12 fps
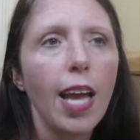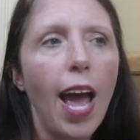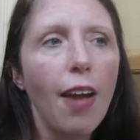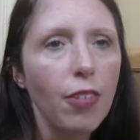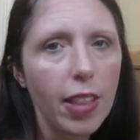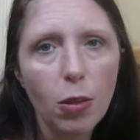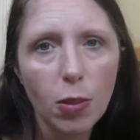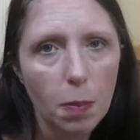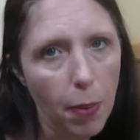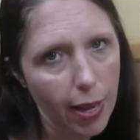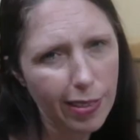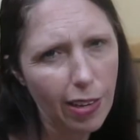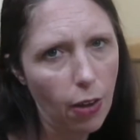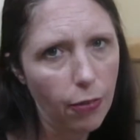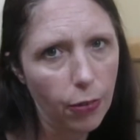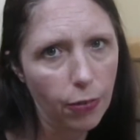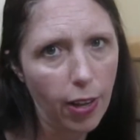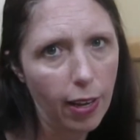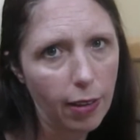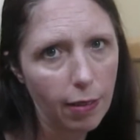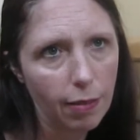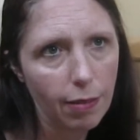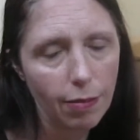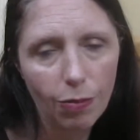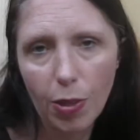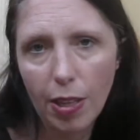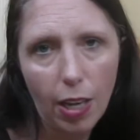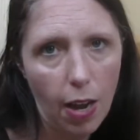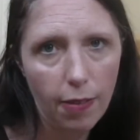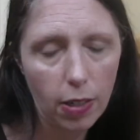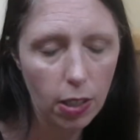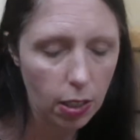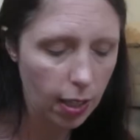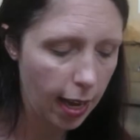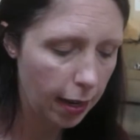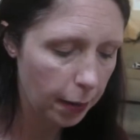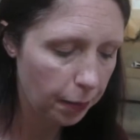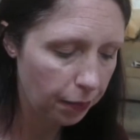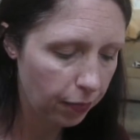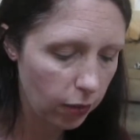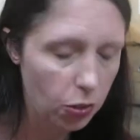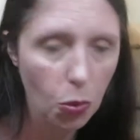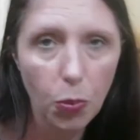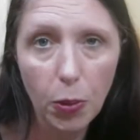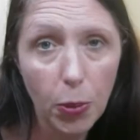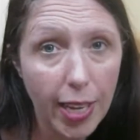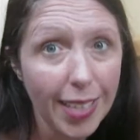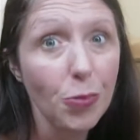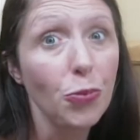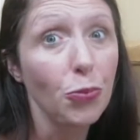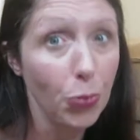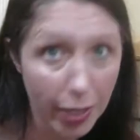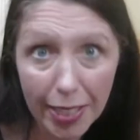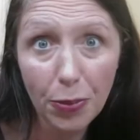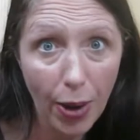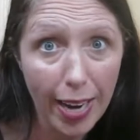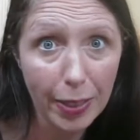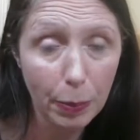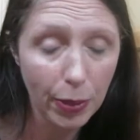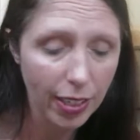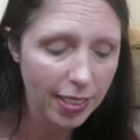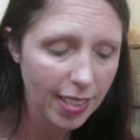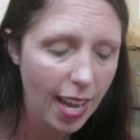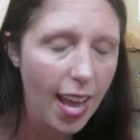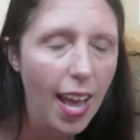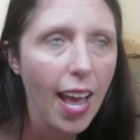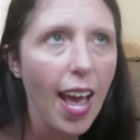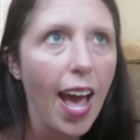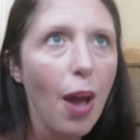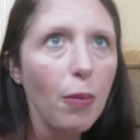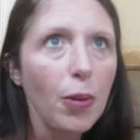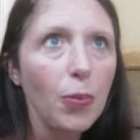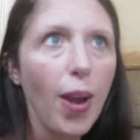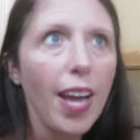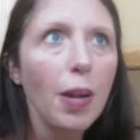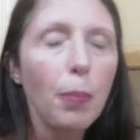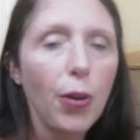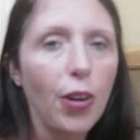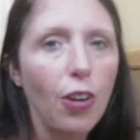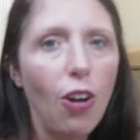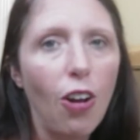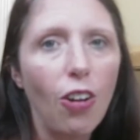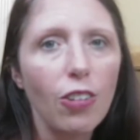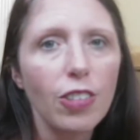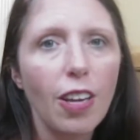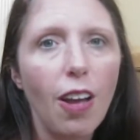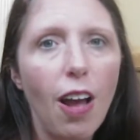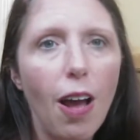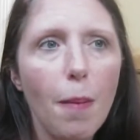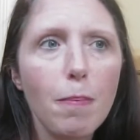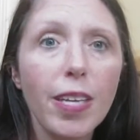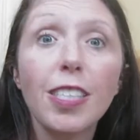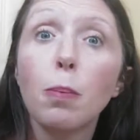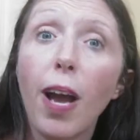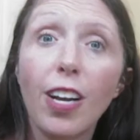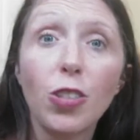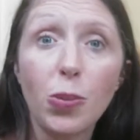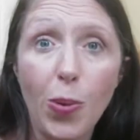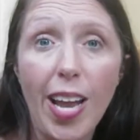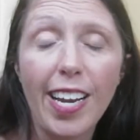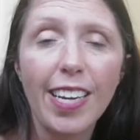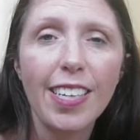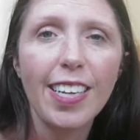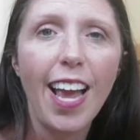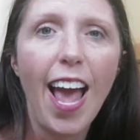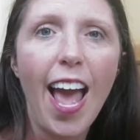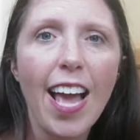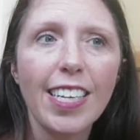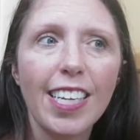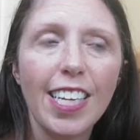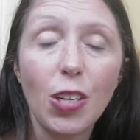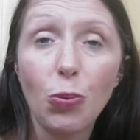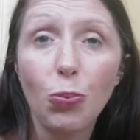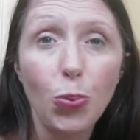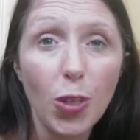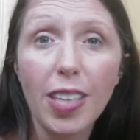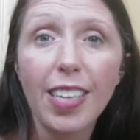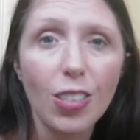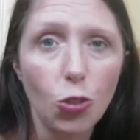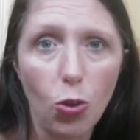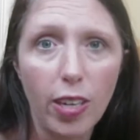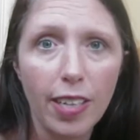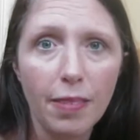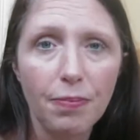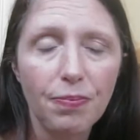everything was based off of what the cover looked like. So we would get really random books. And we read a book called Miss Spider's Wedding, and he really enjoyed it.